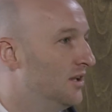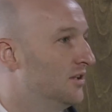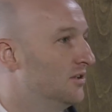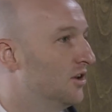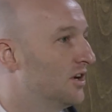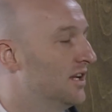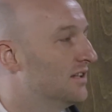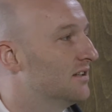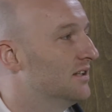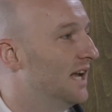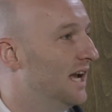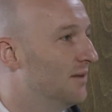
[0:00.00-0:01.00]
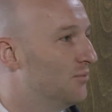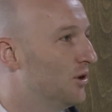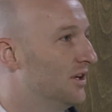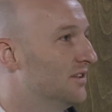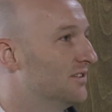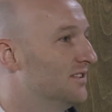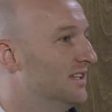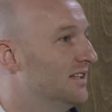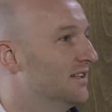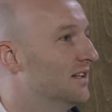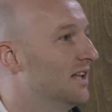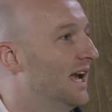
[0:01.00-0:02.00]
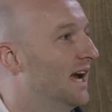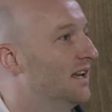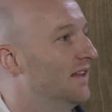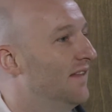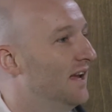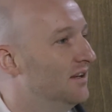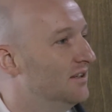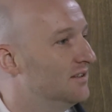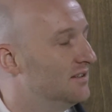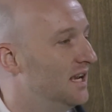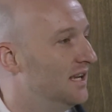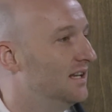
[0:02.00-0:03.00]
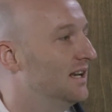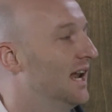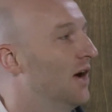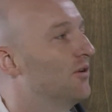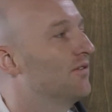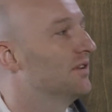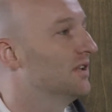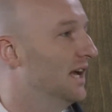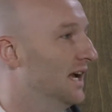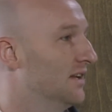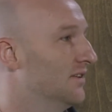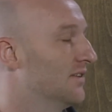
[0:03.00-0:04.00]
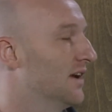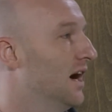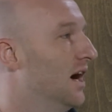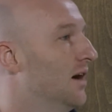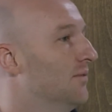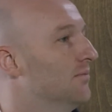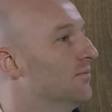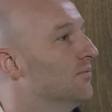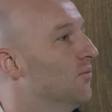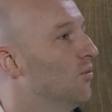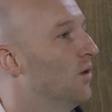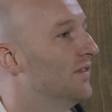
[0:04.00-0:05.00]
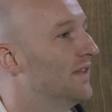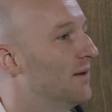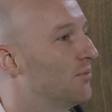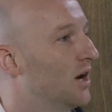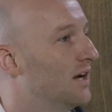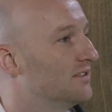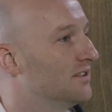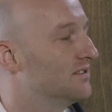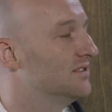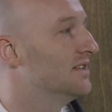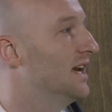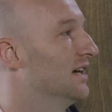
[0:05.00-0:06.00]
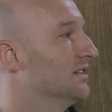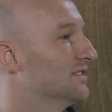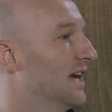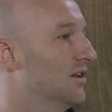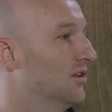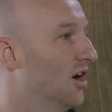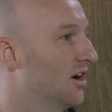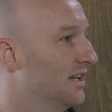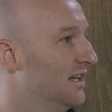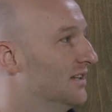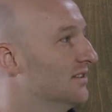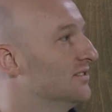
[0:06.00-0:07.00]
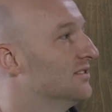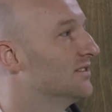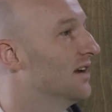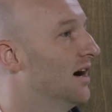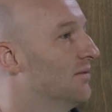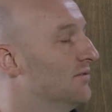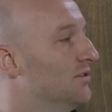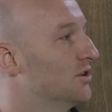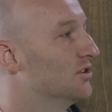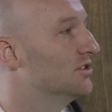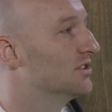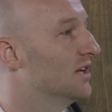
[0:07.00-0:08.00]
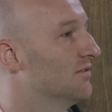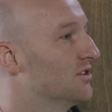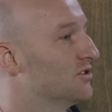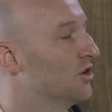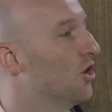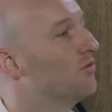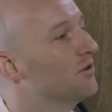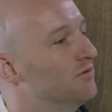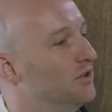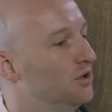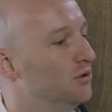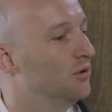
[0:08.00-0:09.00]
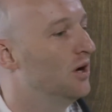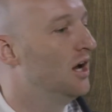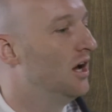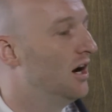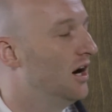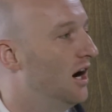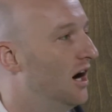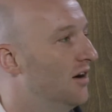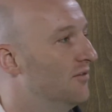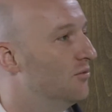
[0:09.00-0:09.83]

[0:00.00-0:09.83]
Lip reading: looking at the land, putting the seed in the land, and then taking it out of the land. What that process entails, how long it is. If you could just give us an overview of